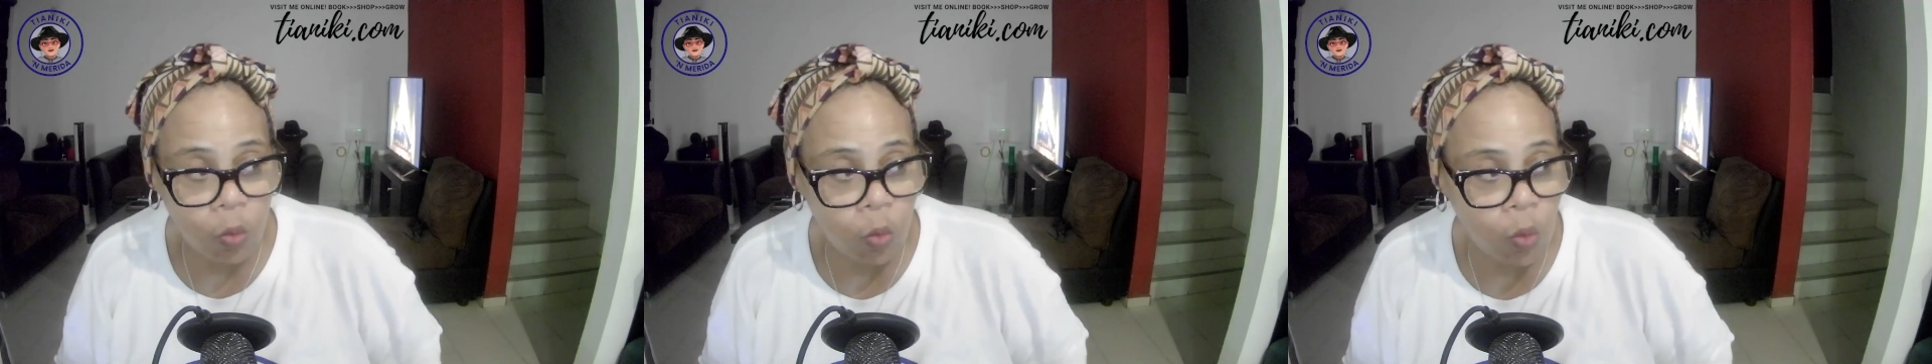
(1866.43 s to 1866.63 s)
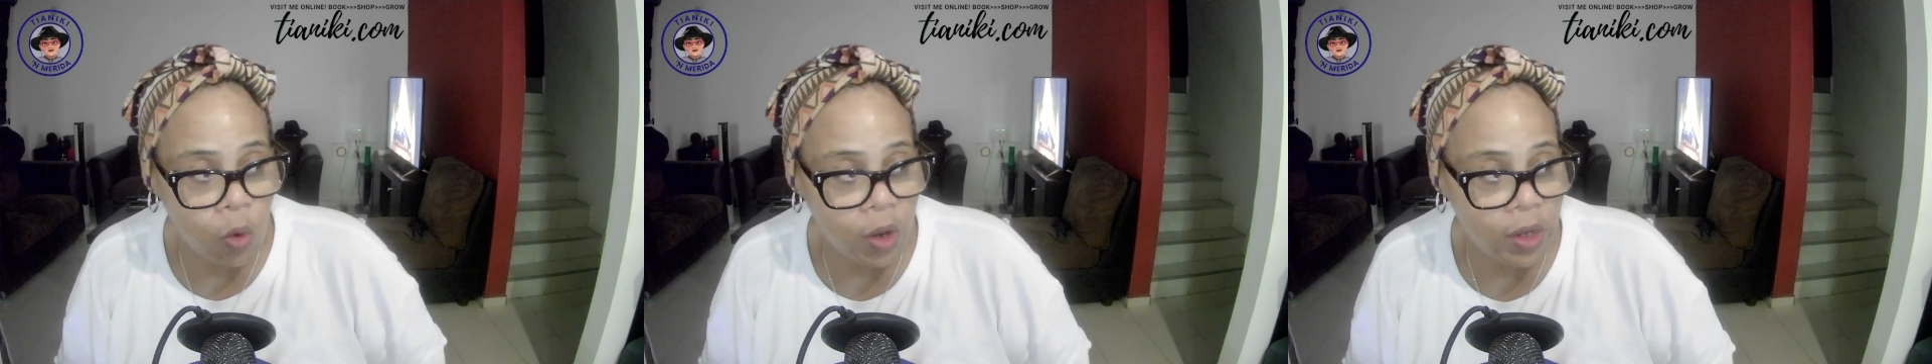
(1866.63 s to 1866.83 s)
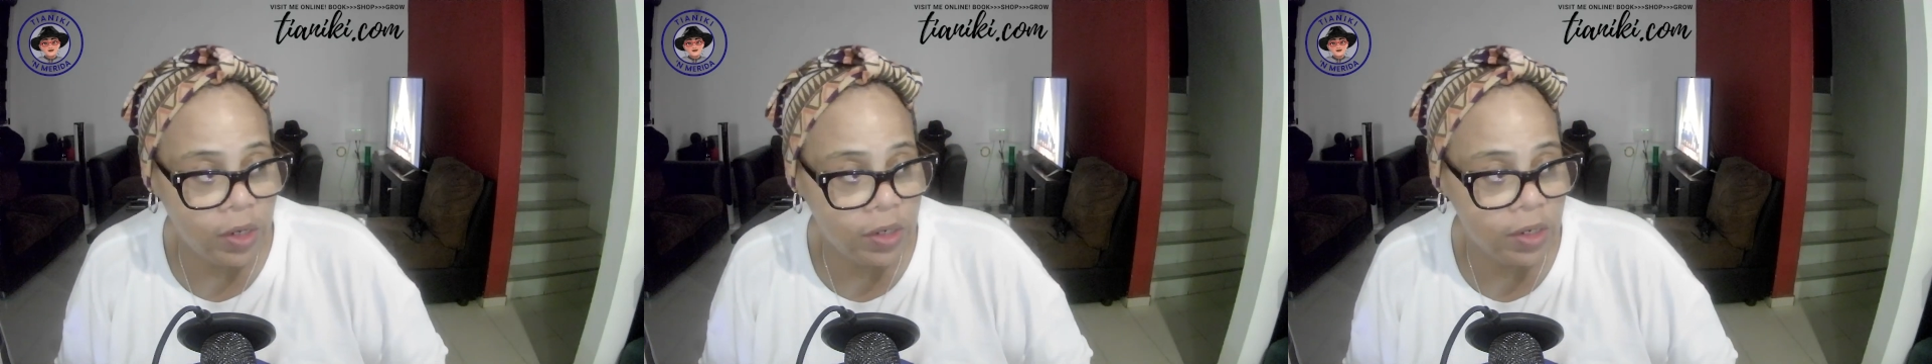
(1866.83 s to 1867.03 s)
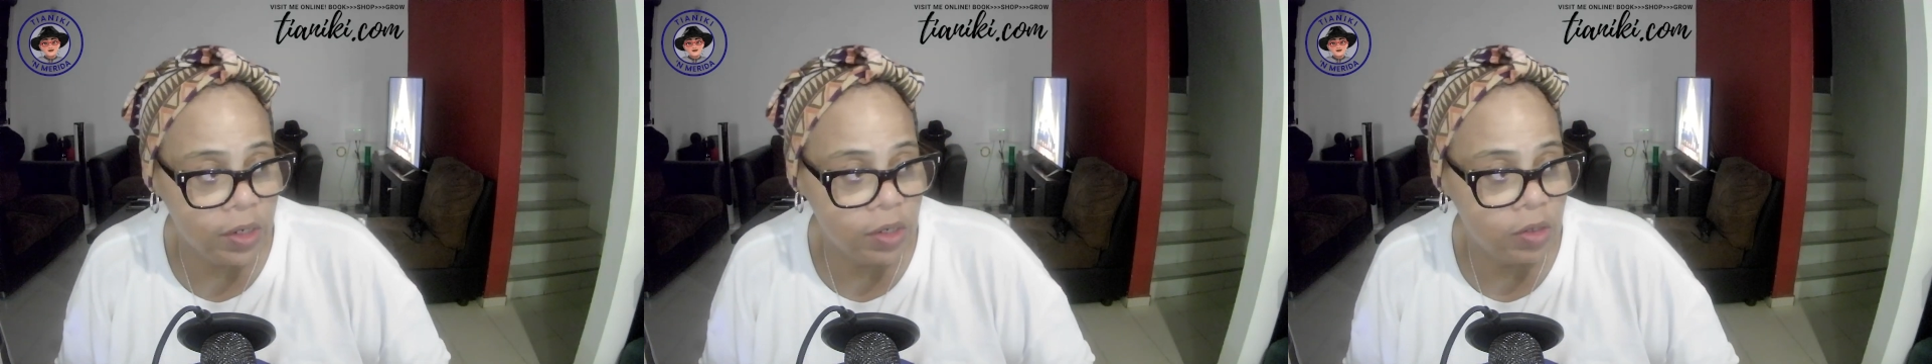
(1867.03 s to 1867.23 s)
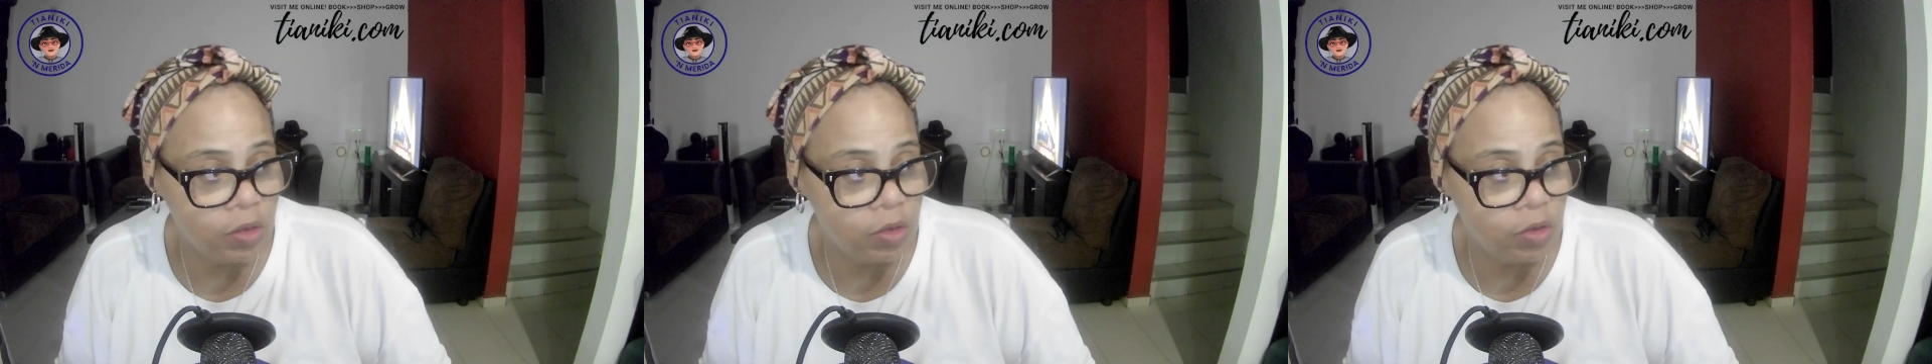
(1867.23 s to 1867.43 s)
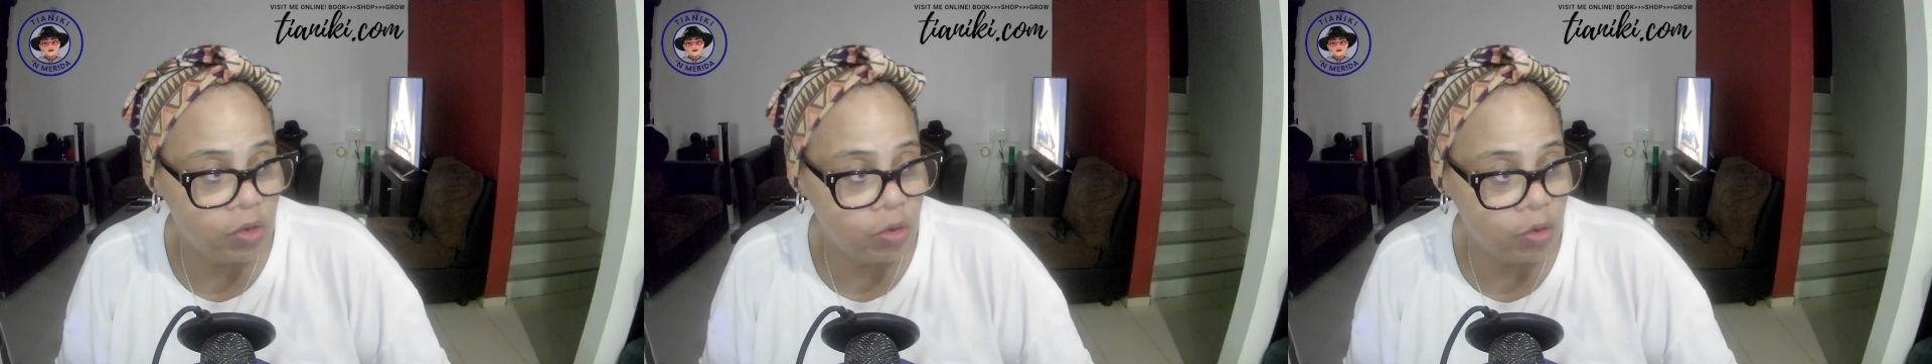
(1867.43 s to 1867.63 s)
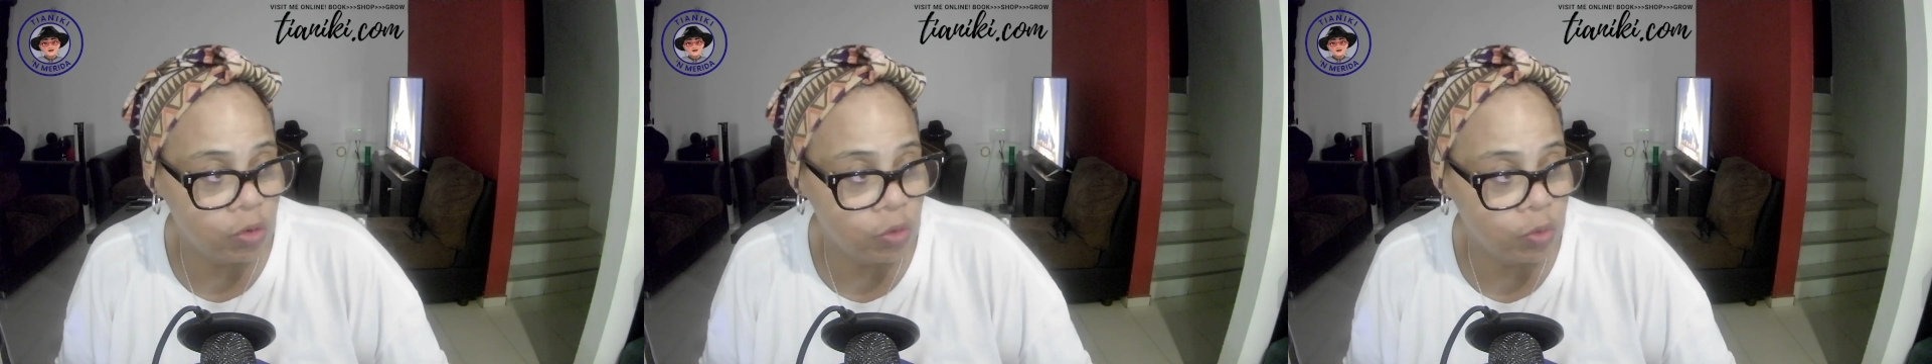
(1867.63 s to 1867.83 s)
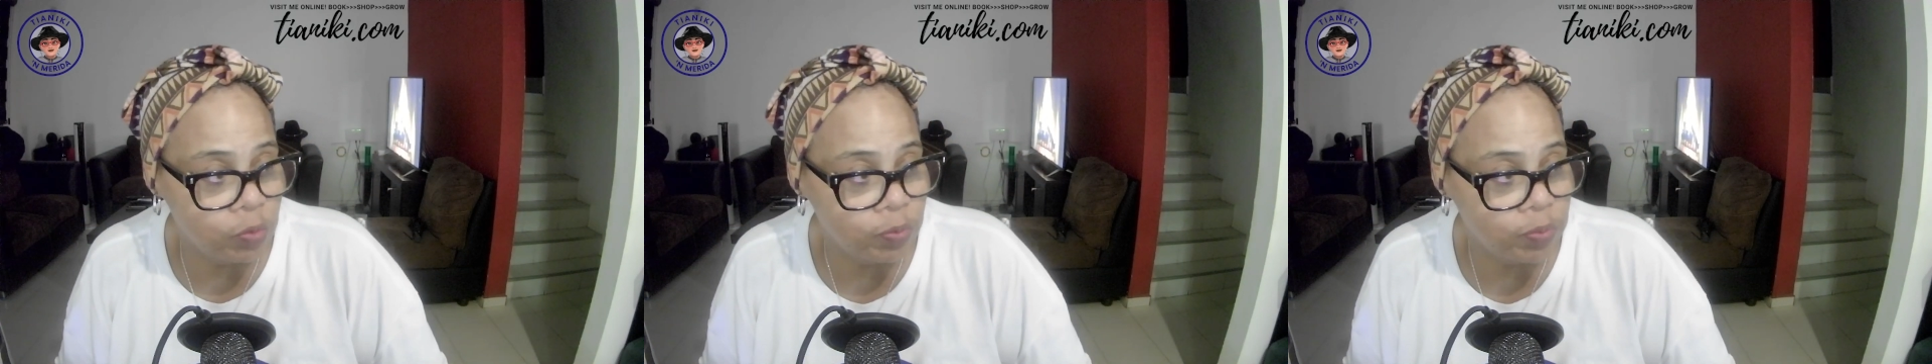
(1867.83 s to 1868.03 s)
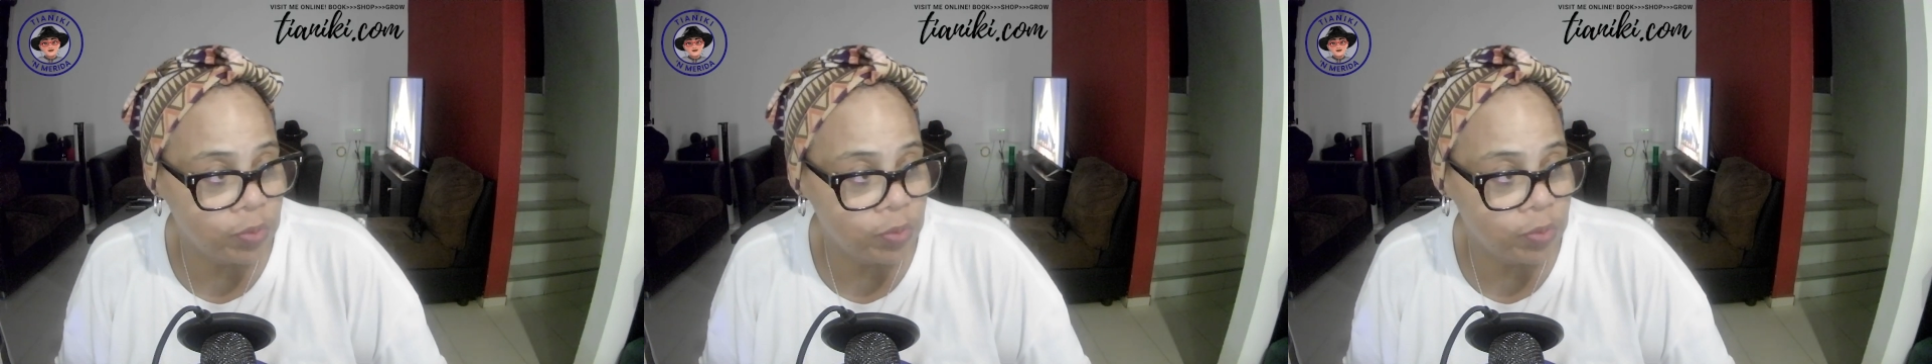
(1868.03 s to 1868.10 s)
1, 2.